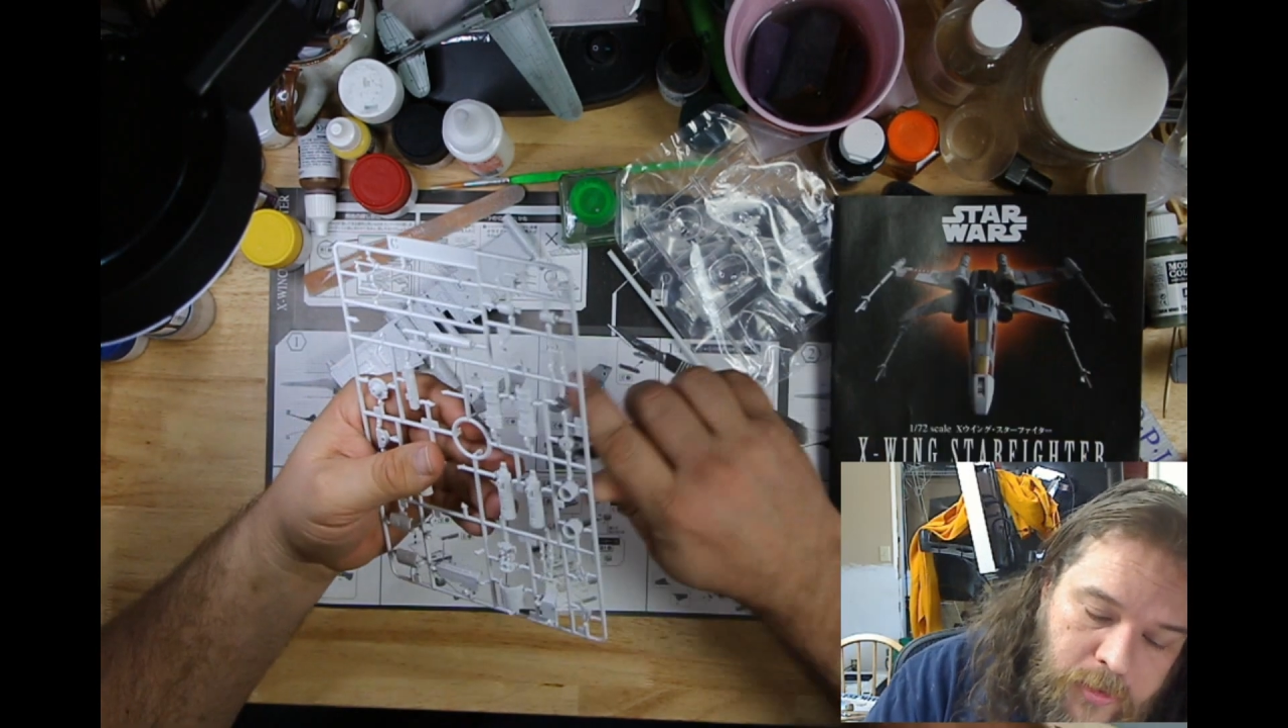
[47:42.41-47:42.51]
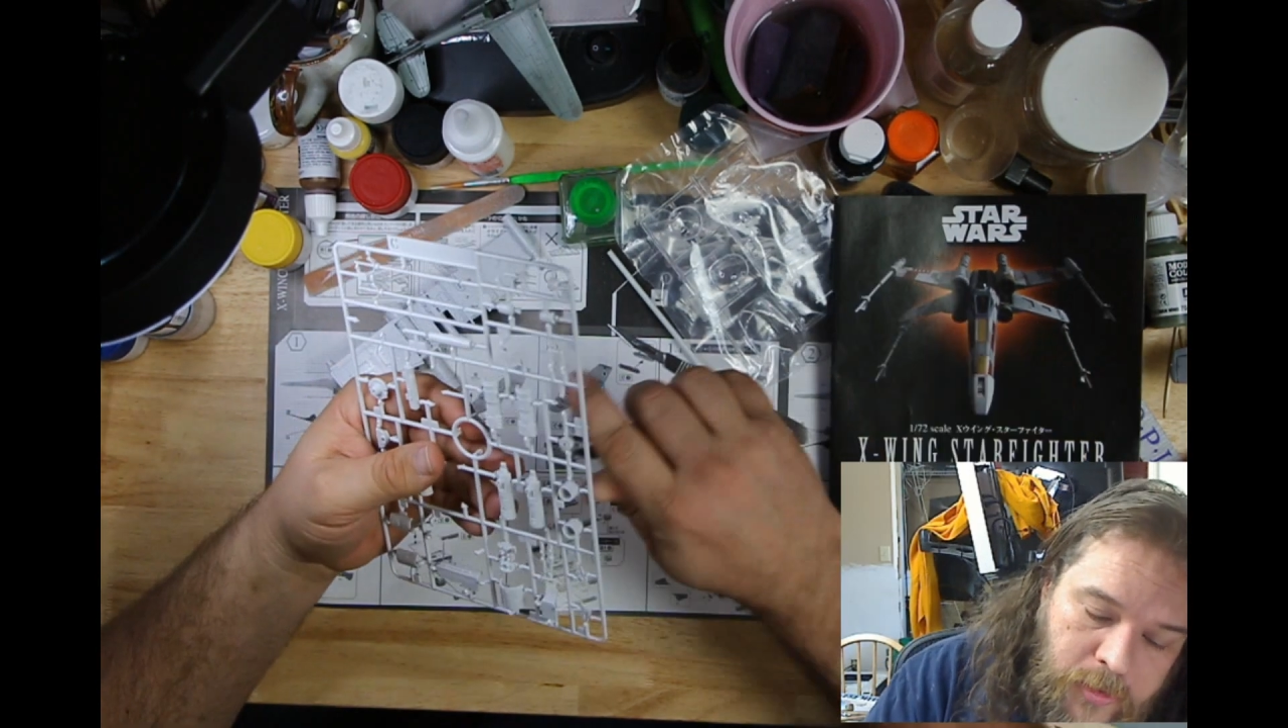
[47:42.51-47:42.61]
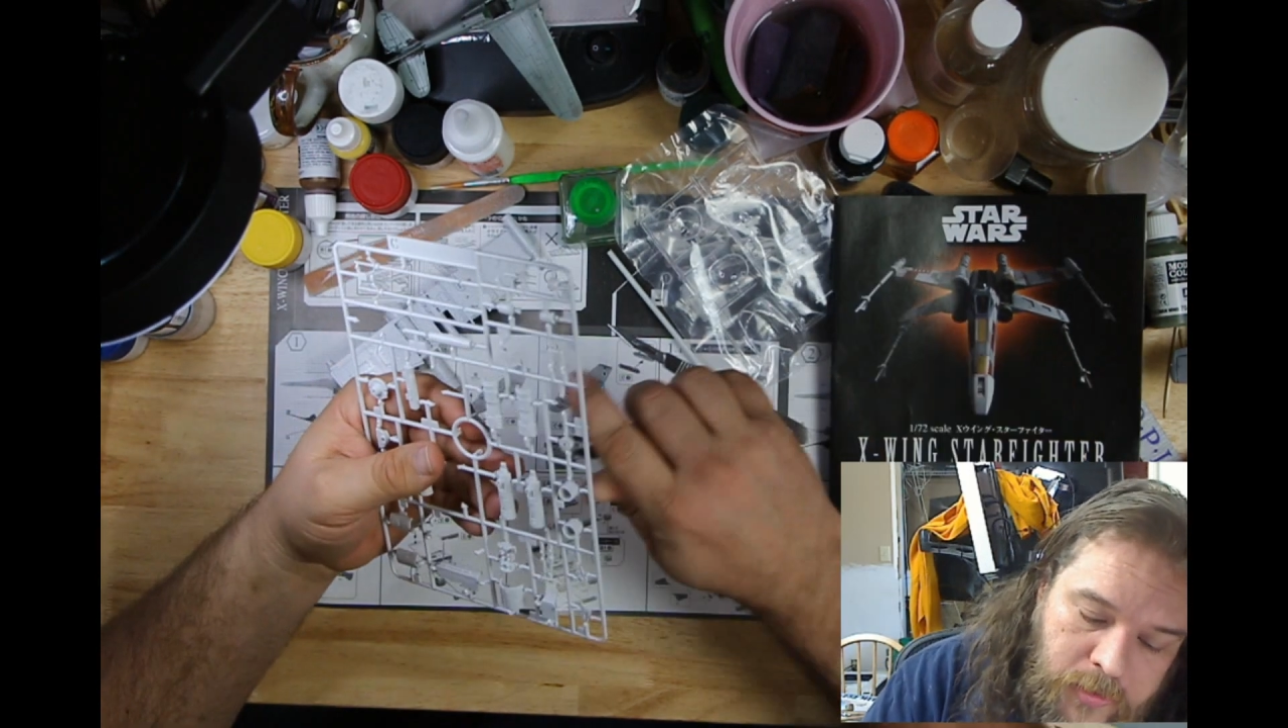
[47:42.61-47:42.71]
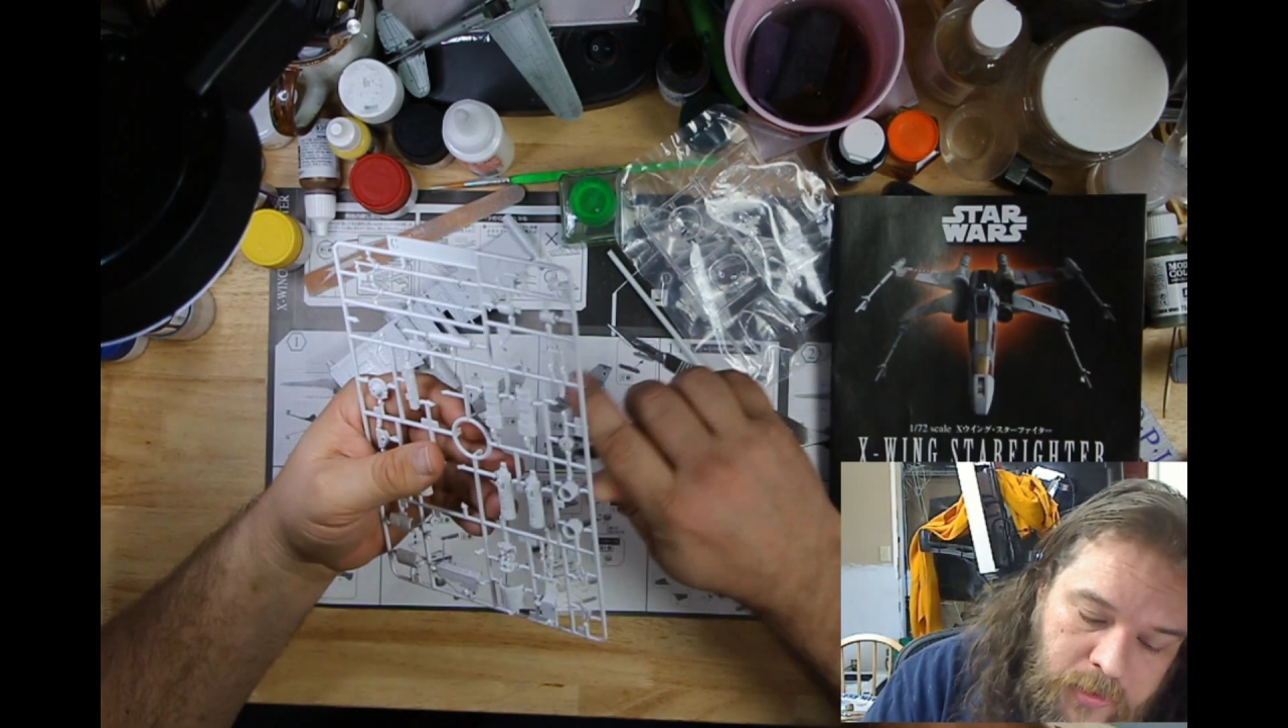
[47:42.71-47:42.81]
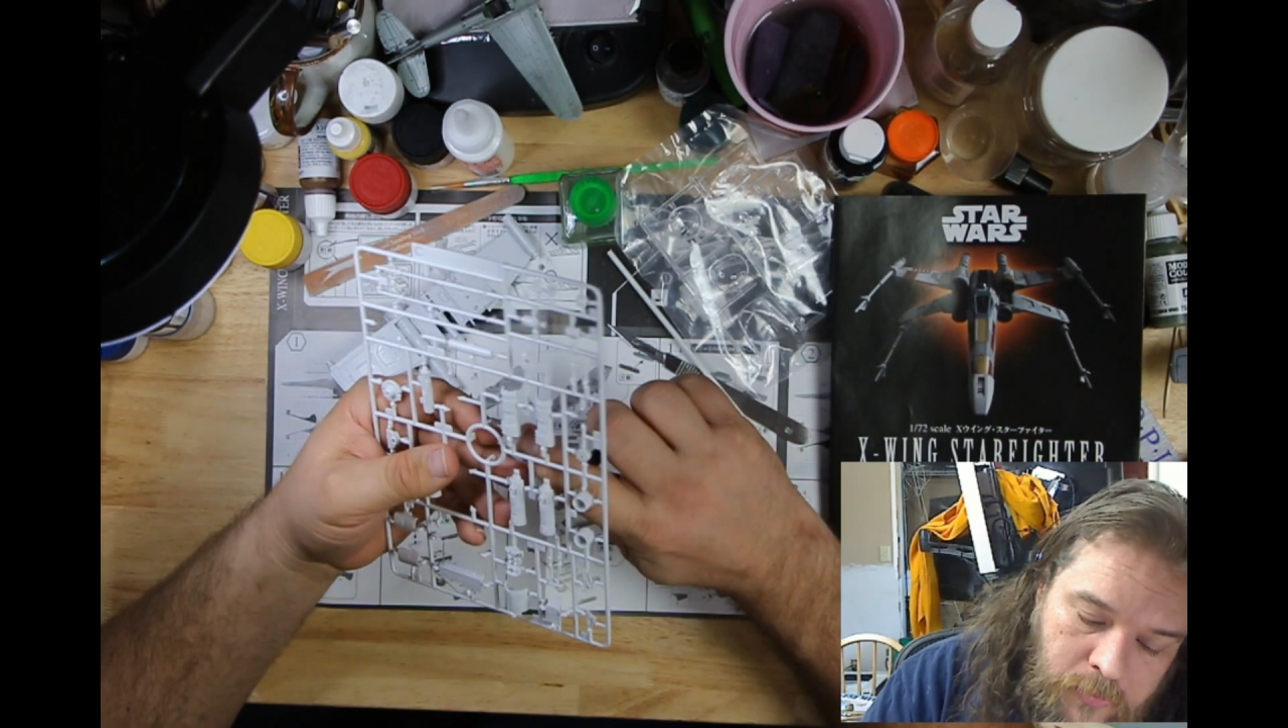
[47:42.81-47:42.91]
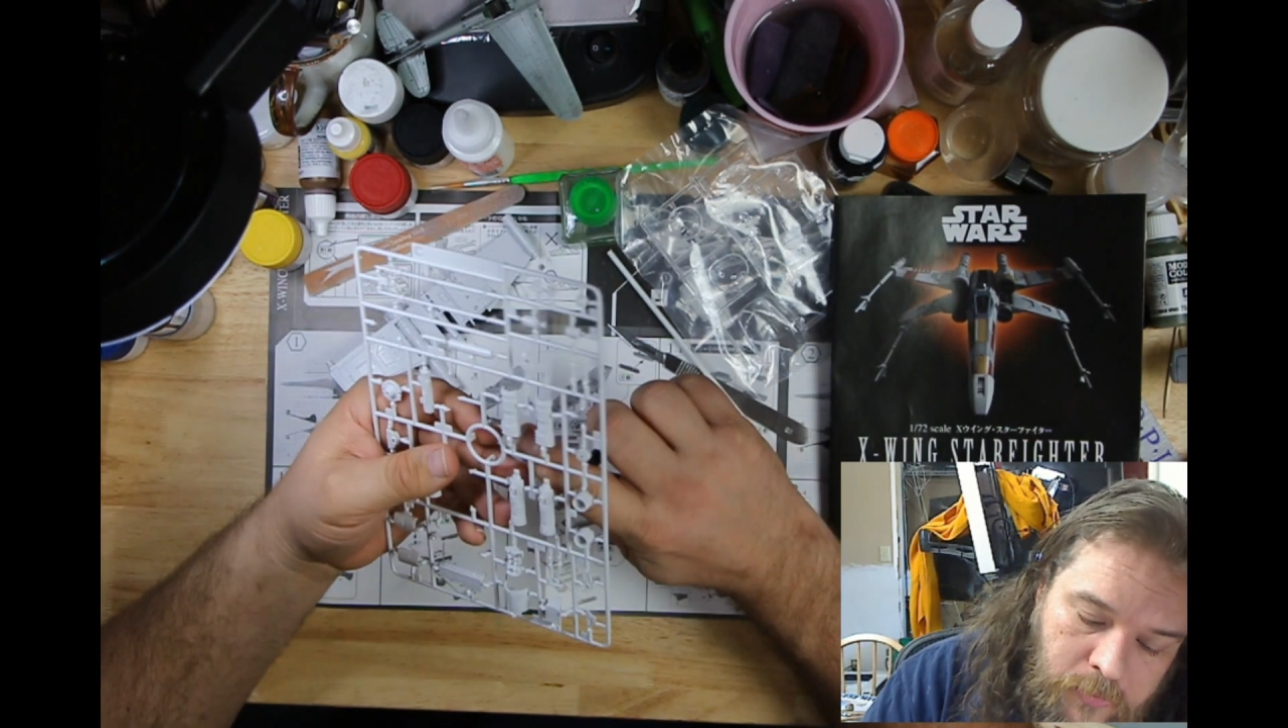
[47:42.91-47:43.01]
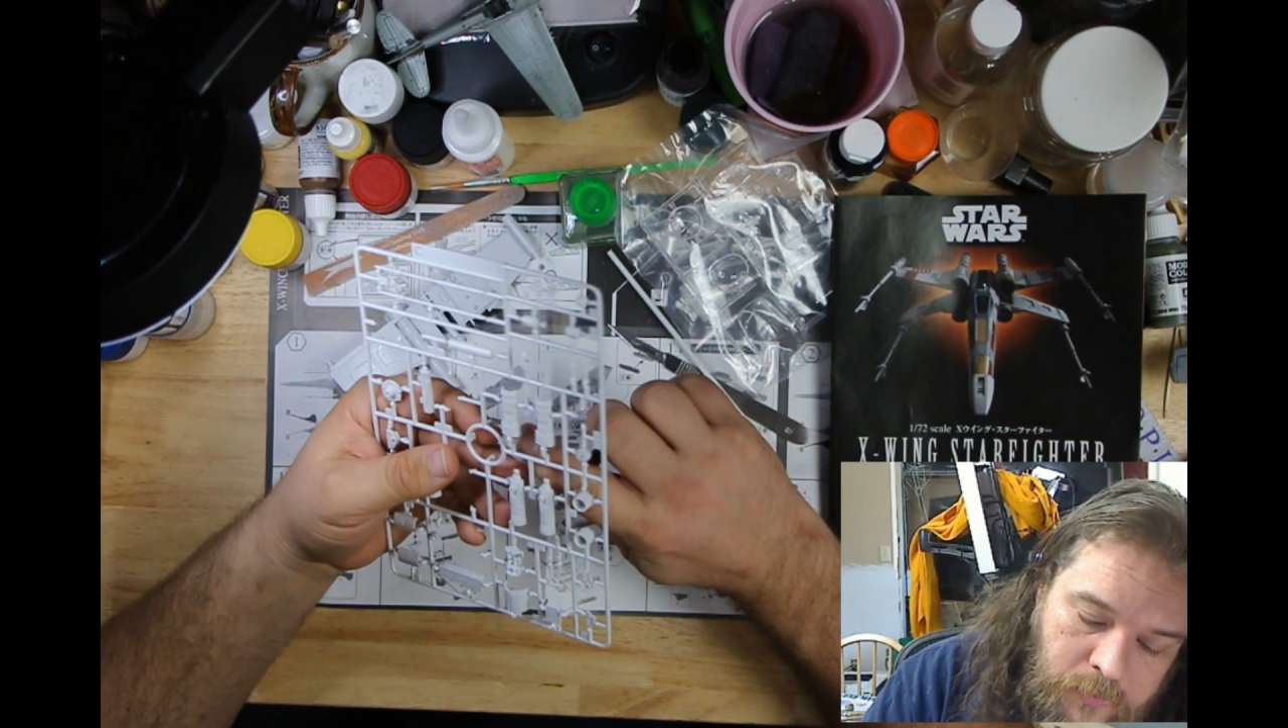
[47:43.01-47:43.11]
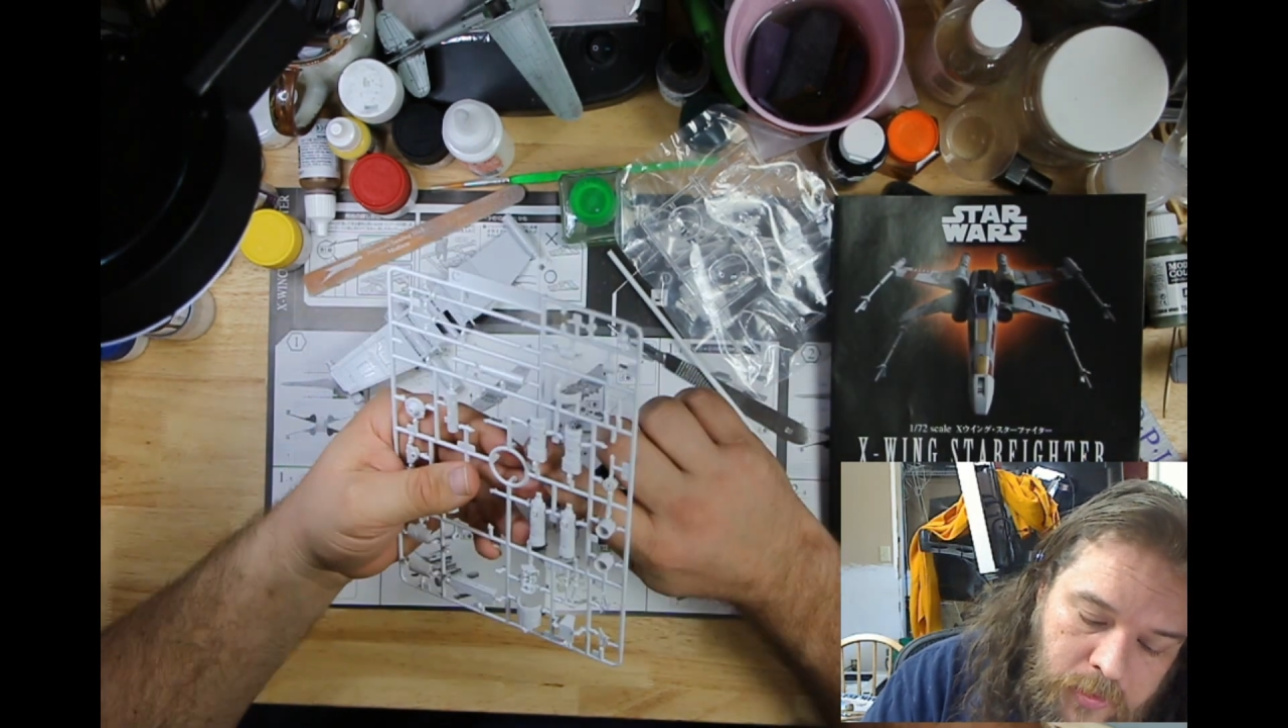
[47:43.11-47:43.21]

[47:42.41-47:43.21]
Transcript: cut that one with